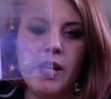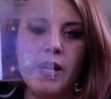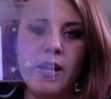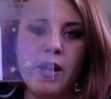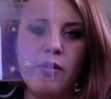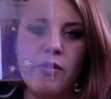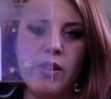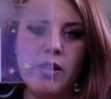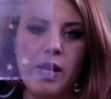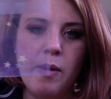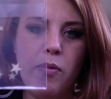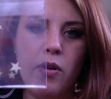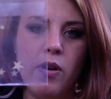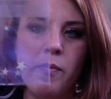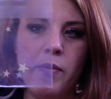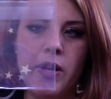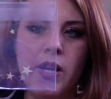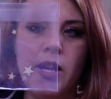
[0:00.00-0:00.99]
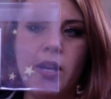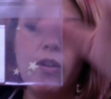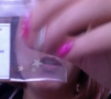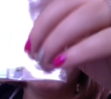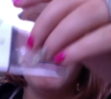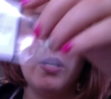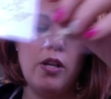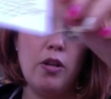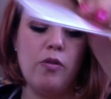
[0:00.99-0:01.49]
you know, that they put them in here
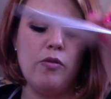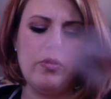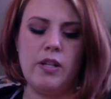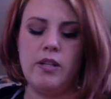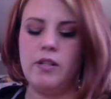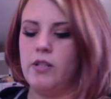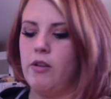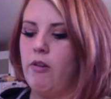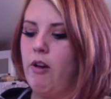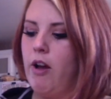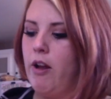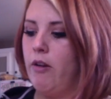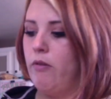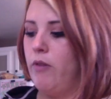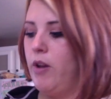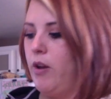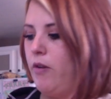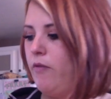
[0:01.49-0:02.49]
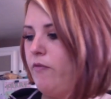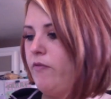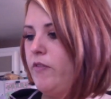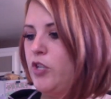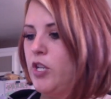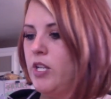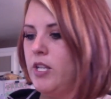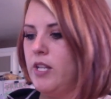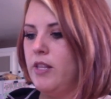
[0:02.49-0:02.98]
to use it. So I don't know.
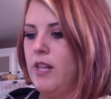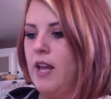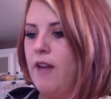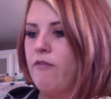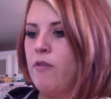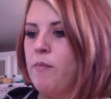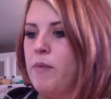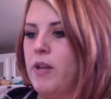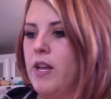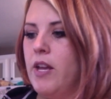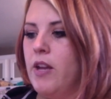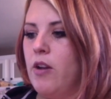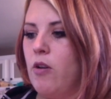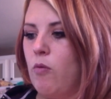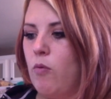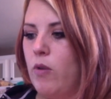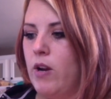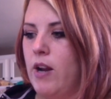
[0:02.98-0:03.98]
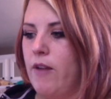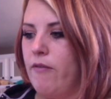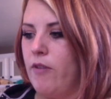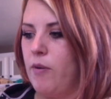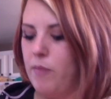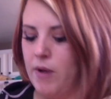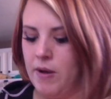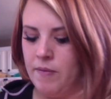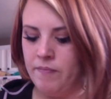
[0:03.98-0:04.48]
She did that for me or whatever.
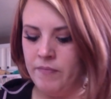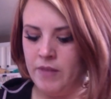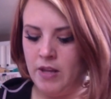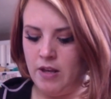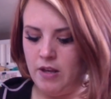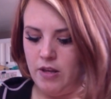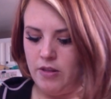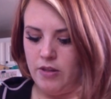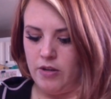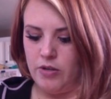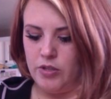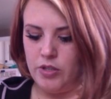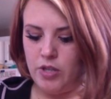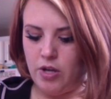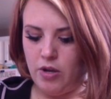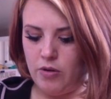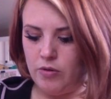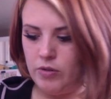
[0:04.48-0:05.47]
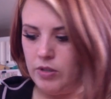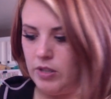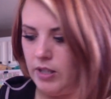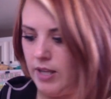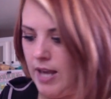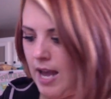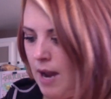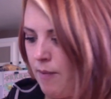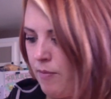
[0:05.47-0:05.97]
But there's those, the
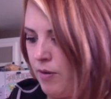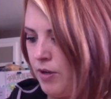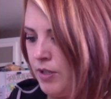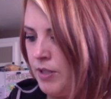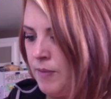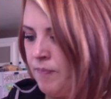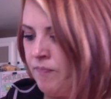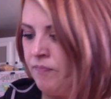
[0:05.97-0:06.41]
cameras.